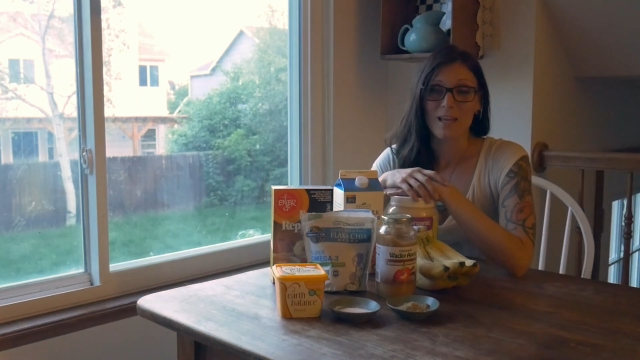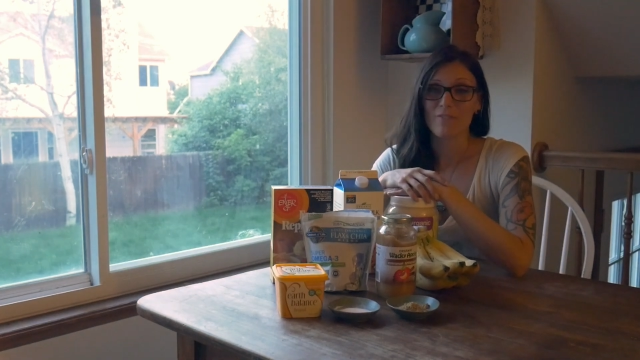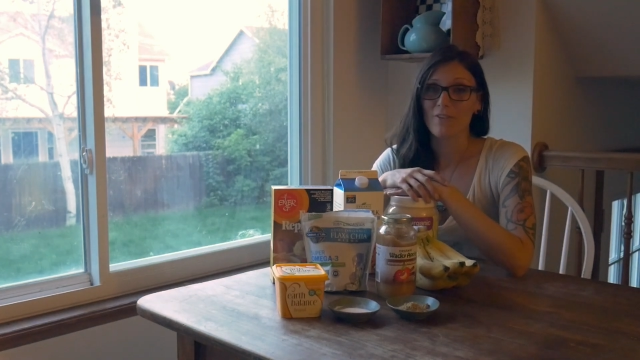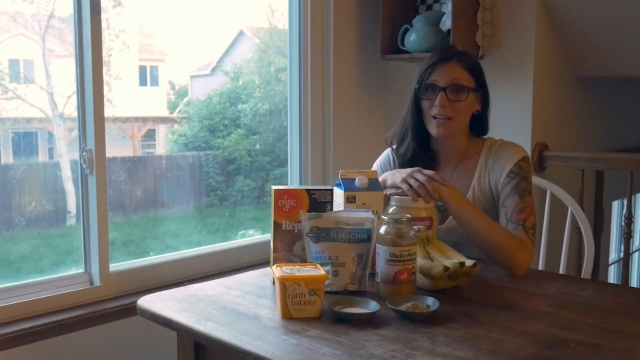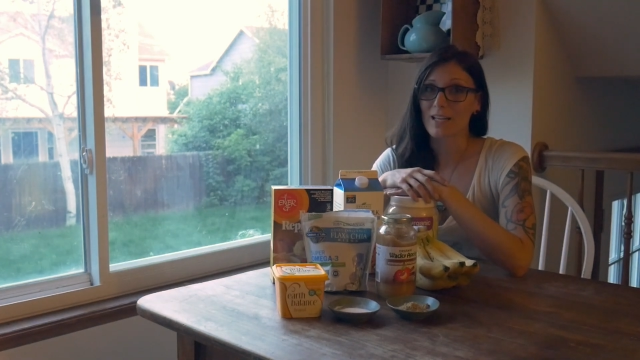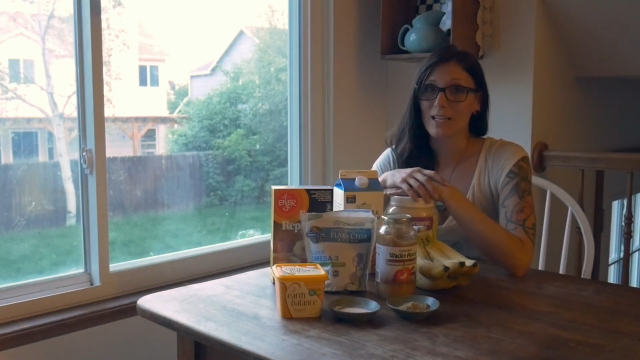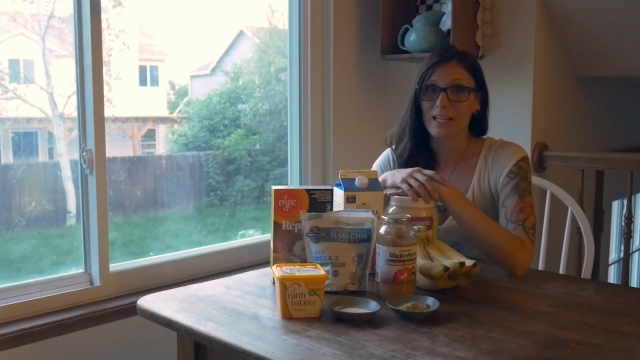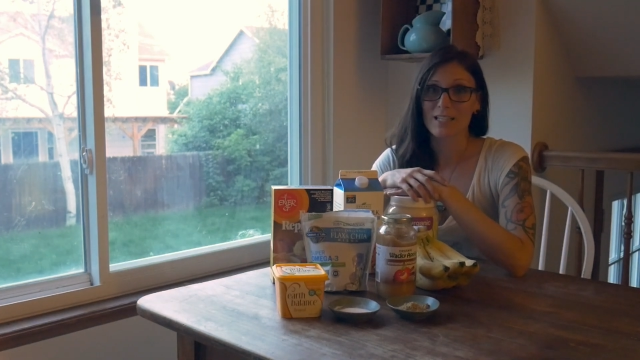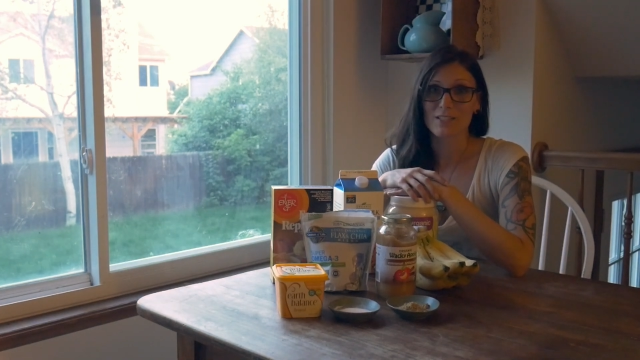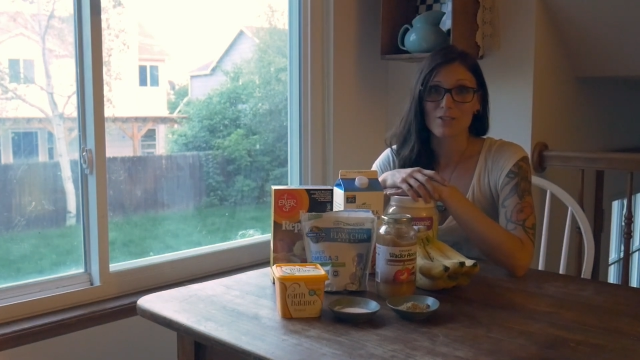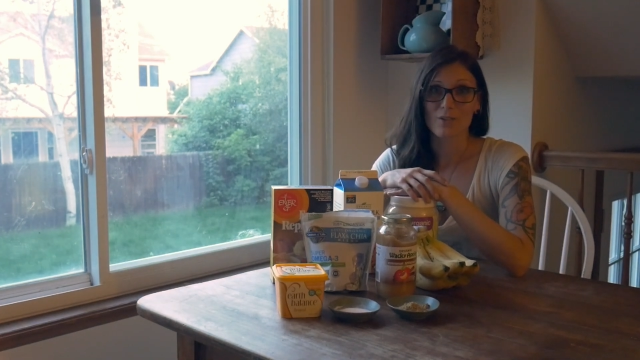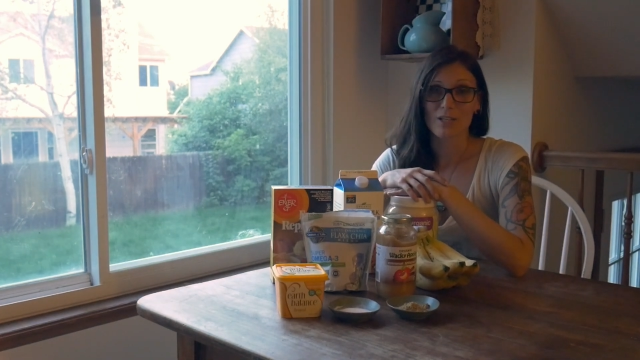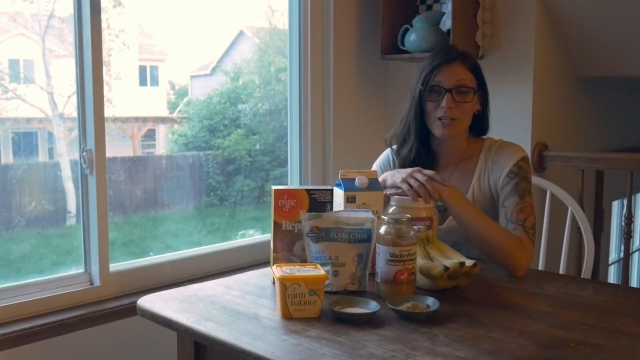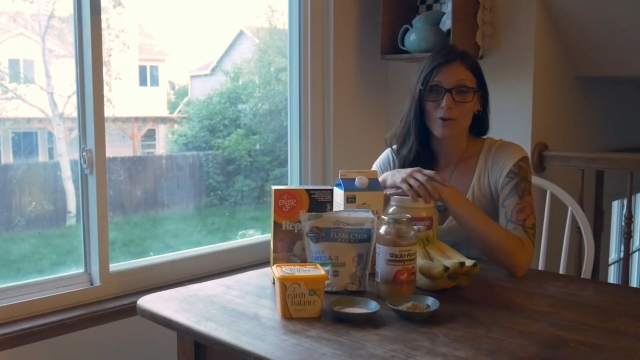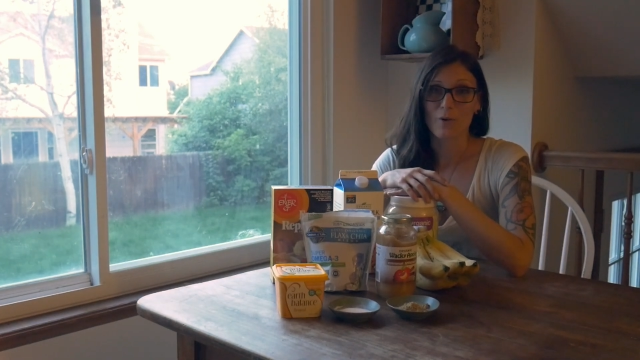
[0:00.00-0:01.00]
If I can answer
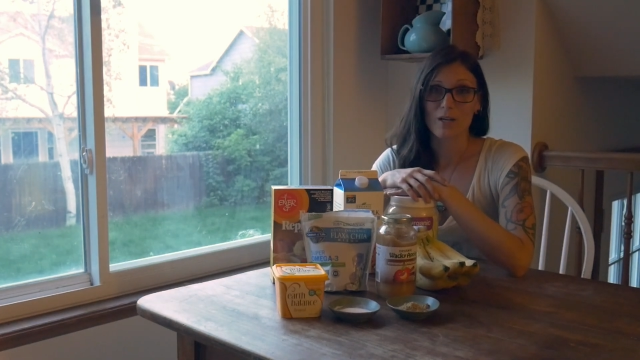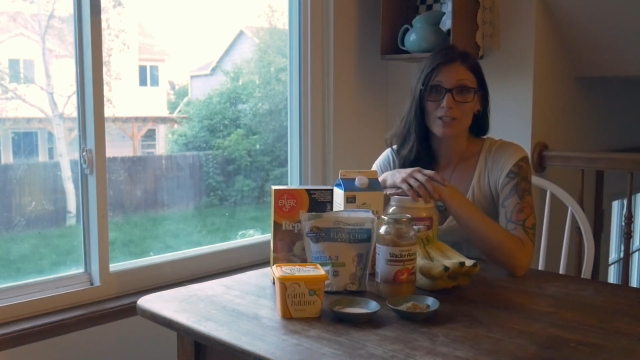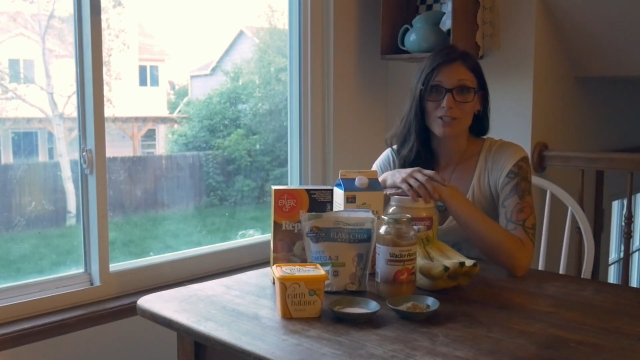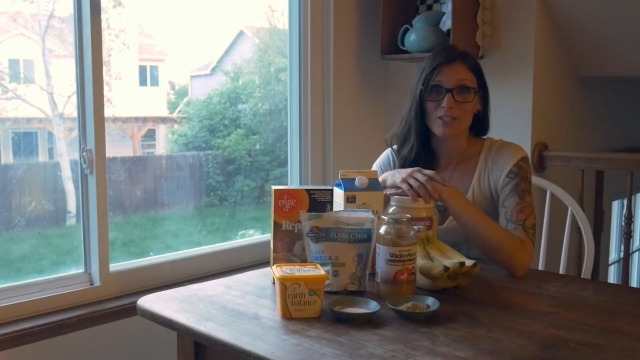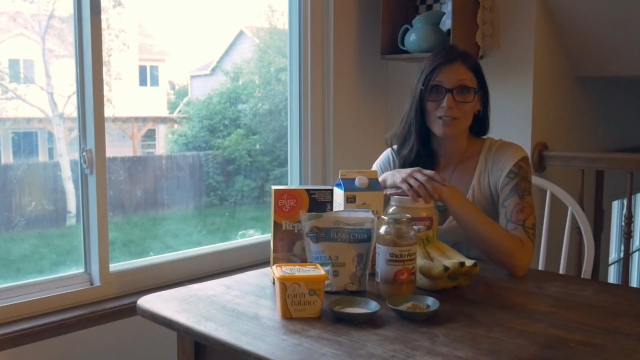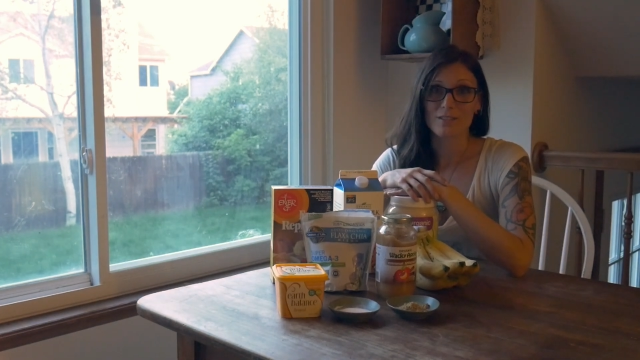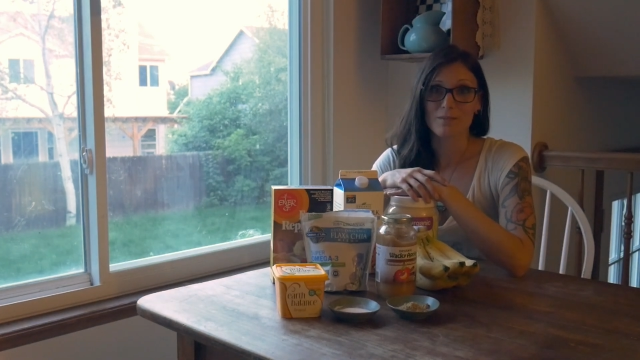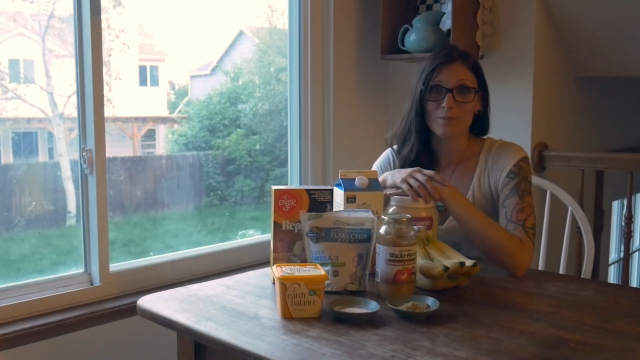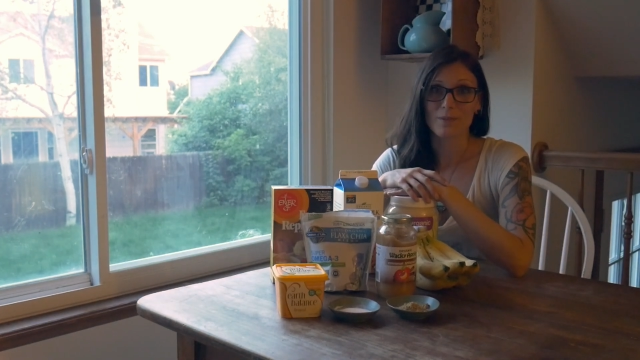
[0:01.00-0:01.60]
any questions,